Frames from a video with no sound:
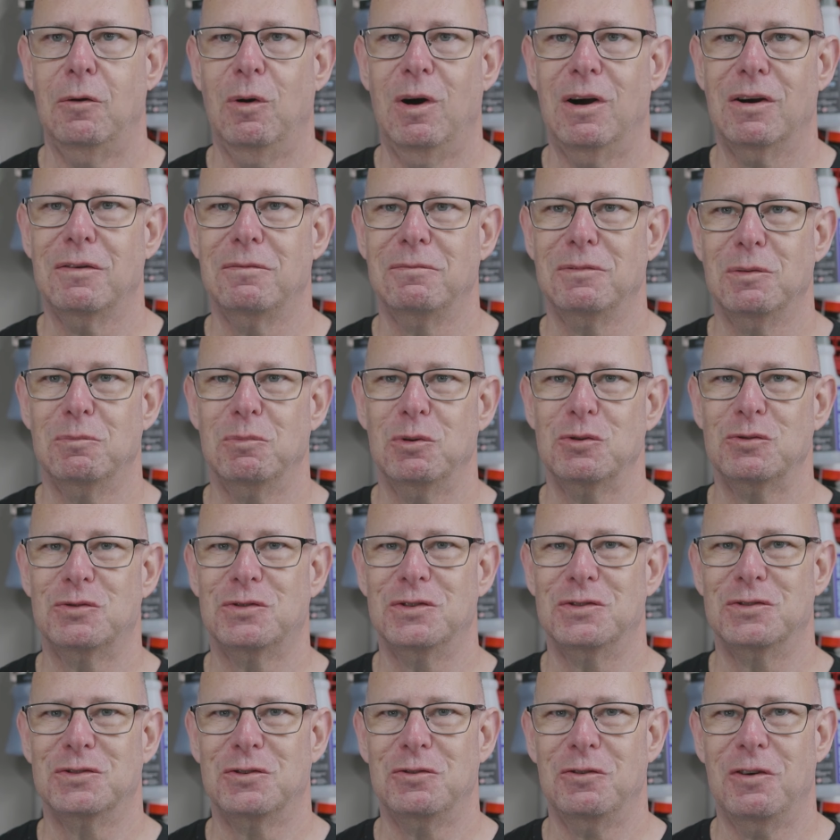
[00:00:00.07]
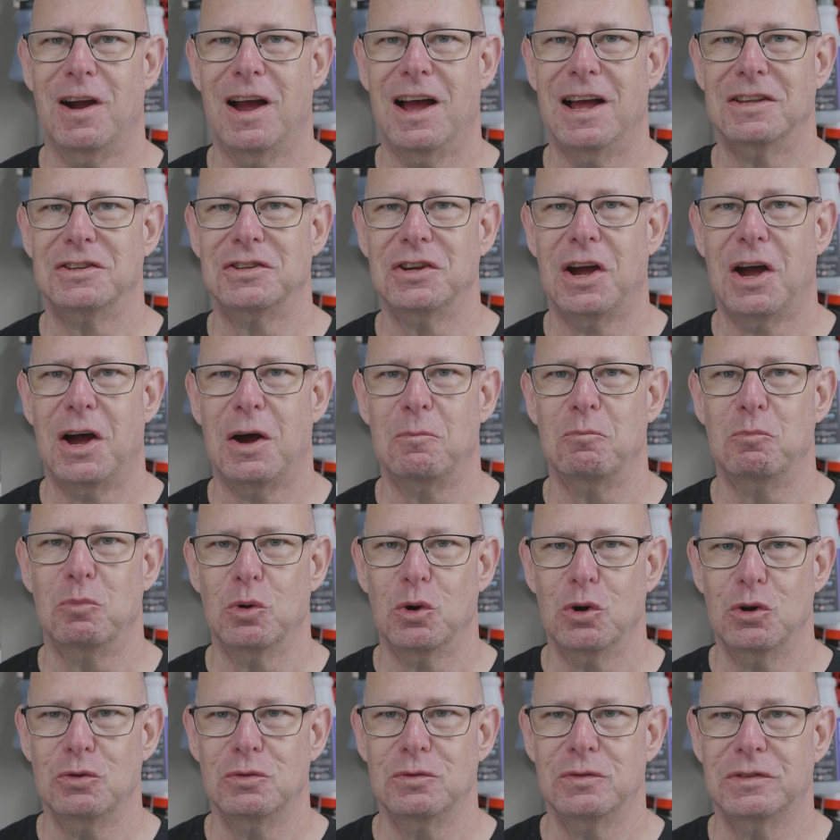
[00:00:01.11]
welcome to Bruce's Garage. I'm
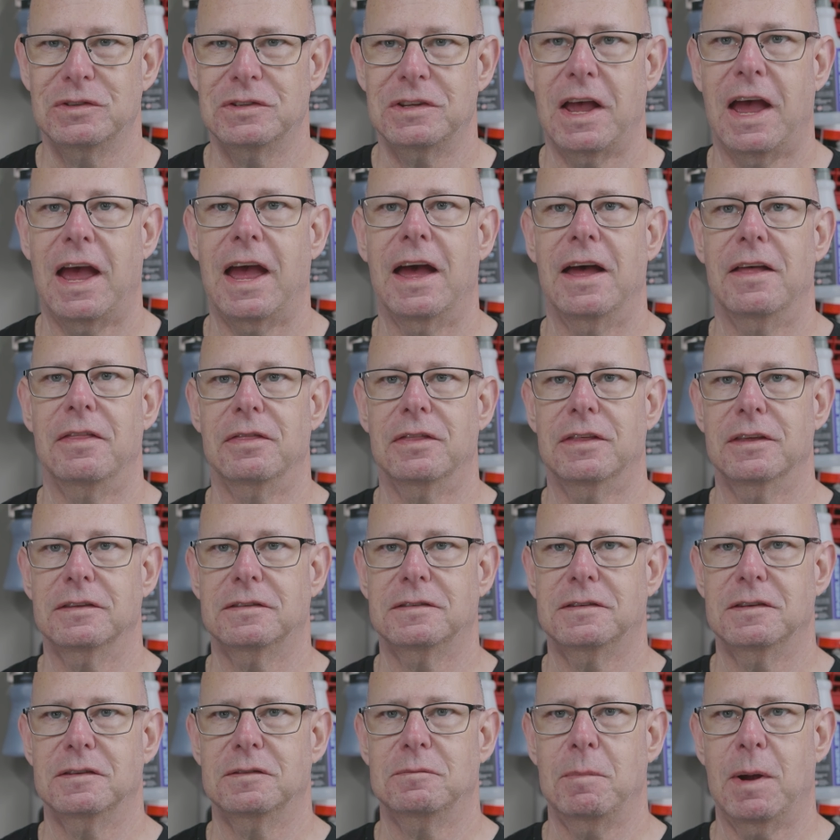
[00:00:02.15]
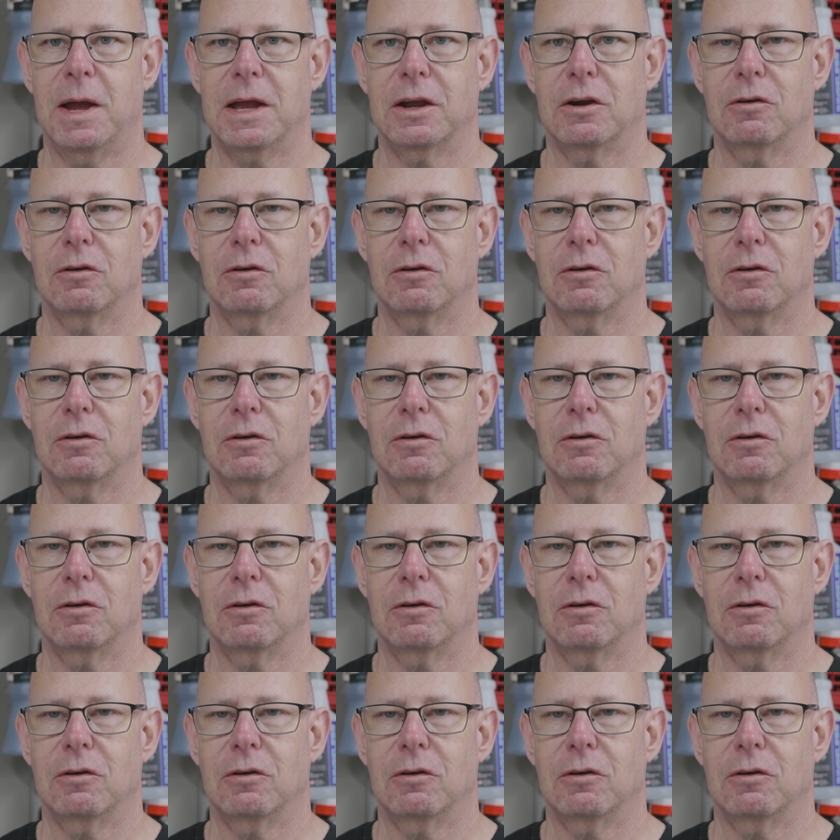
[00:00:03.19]
Bruce, and this is my